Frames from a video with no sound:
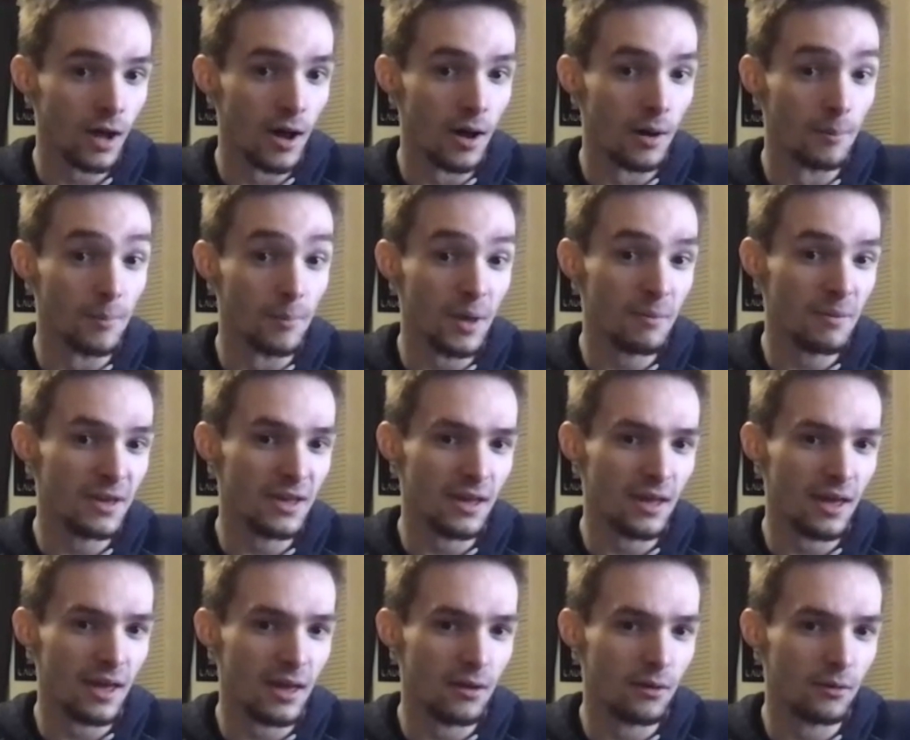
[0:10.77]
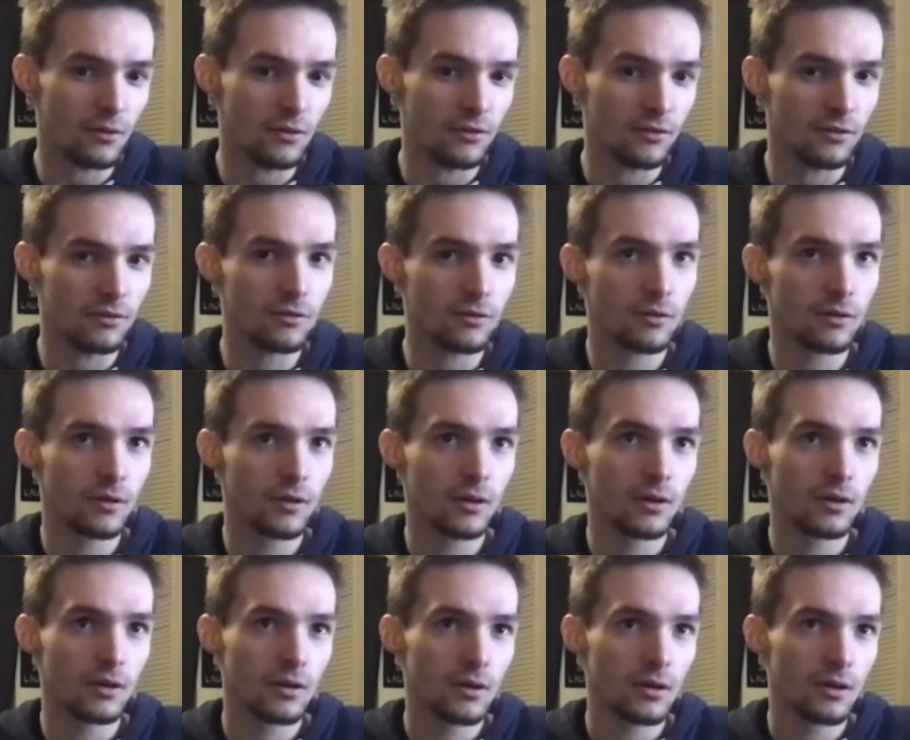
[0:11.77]
Uh, maybe it was
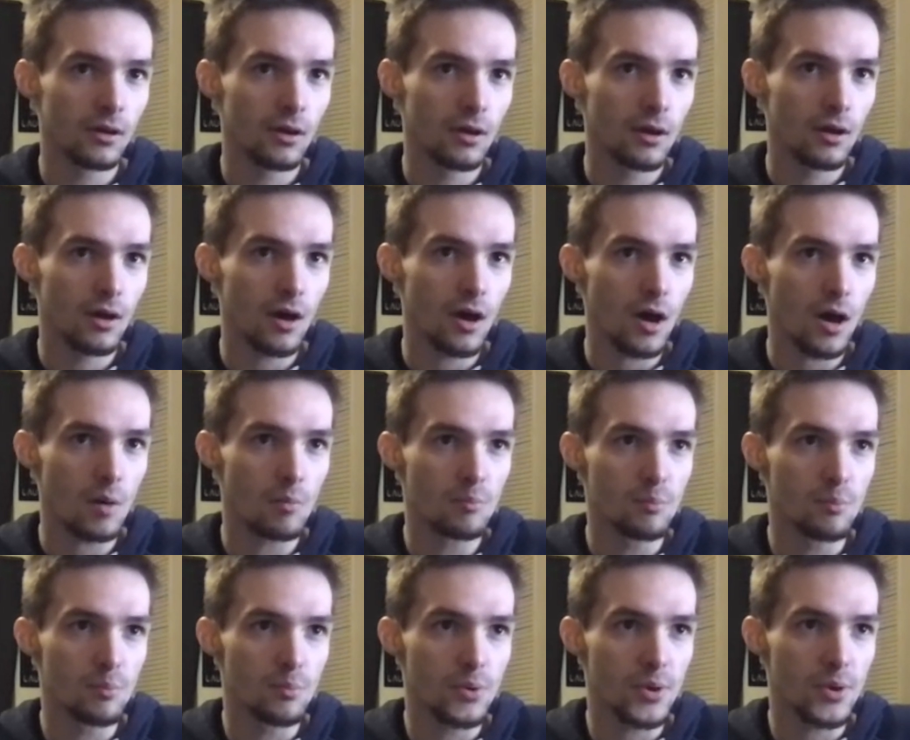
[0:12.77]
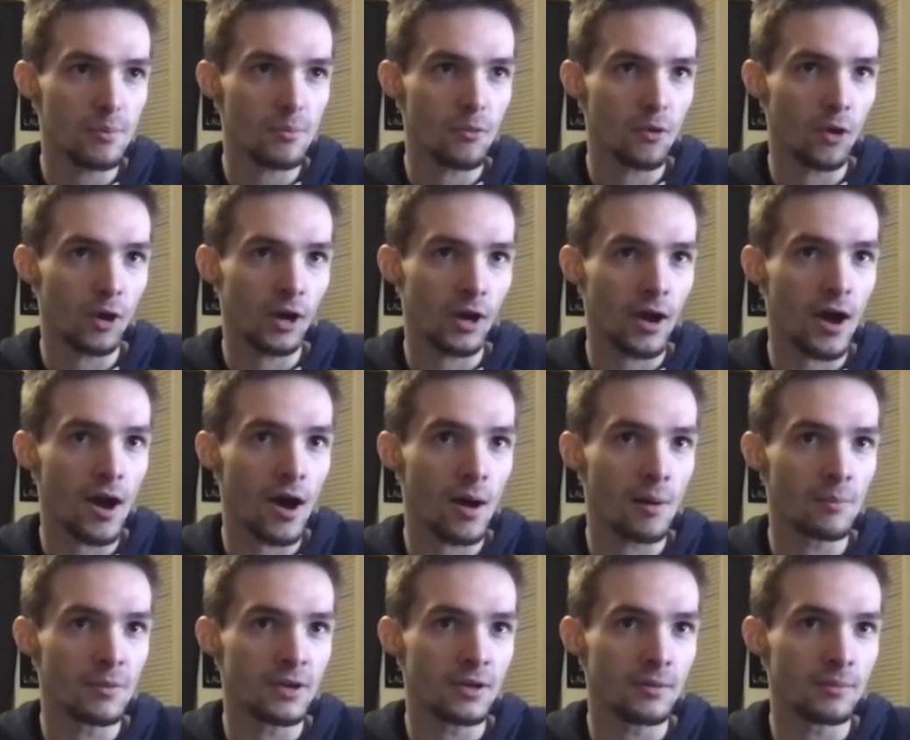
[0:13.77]
a bit more
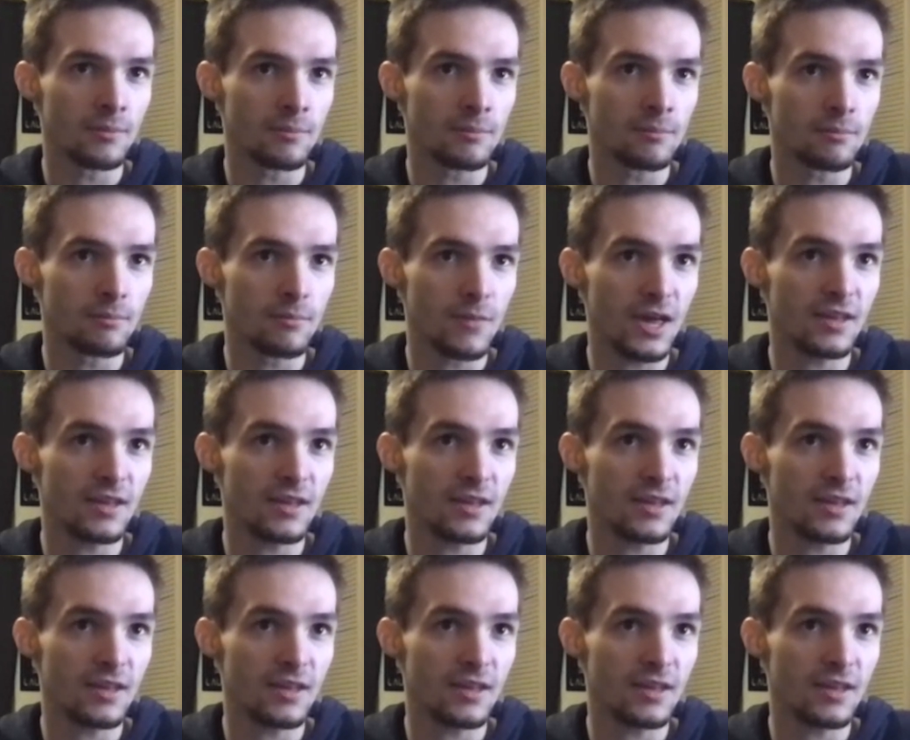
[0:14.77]
common.